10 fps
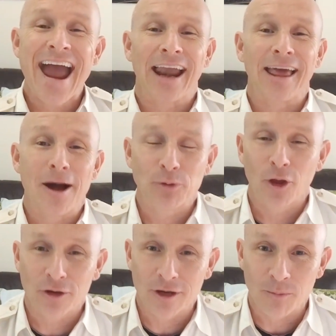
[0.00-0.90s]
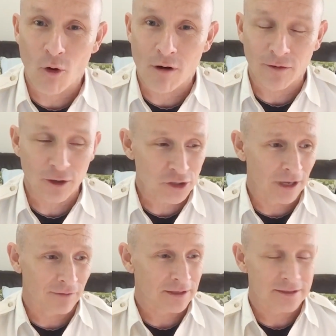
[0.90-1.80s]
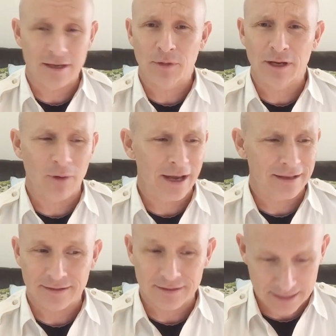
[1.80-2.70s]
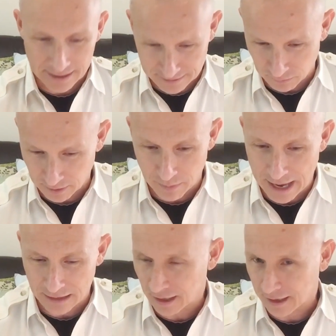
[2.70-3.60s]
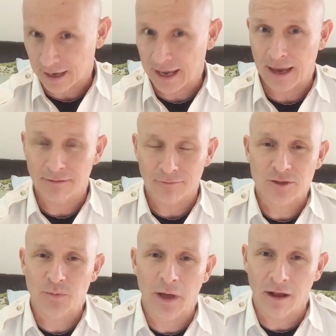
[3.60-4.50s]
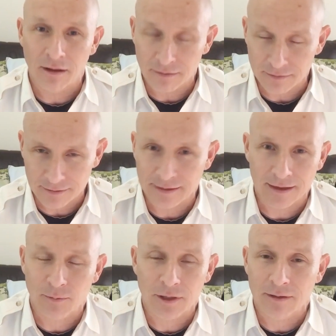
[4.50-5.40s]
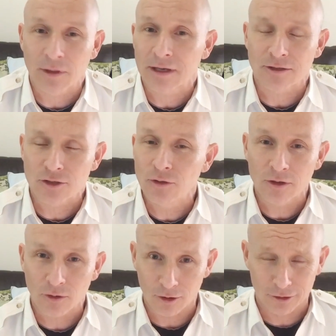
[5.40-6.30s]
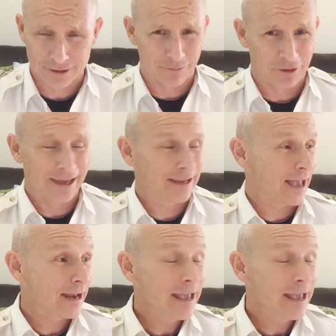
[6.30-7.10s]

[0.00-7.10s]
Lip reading: and I uploaded a poor version of it, and somebody read it and said something bad, like I can't spell, and like I'm like a 2-year-old or something like that.